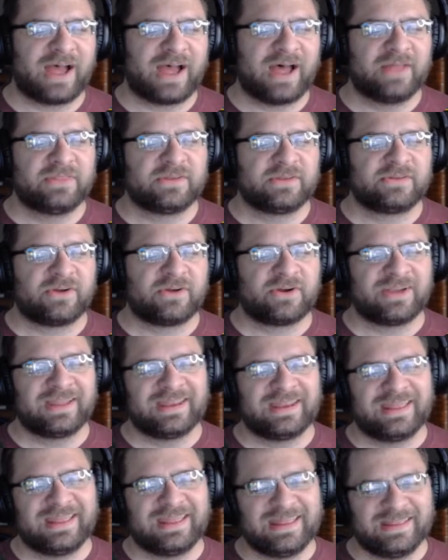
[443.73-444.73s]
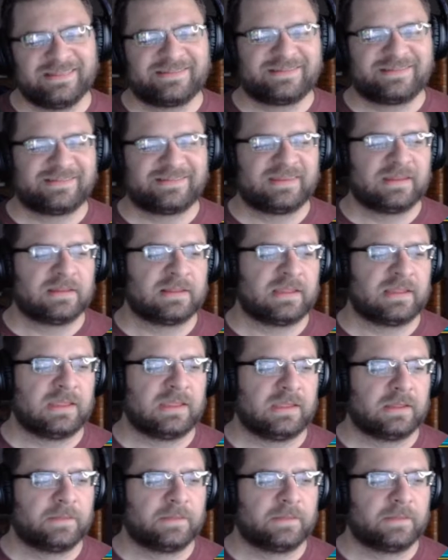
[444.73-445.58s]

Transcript: on the target instantly.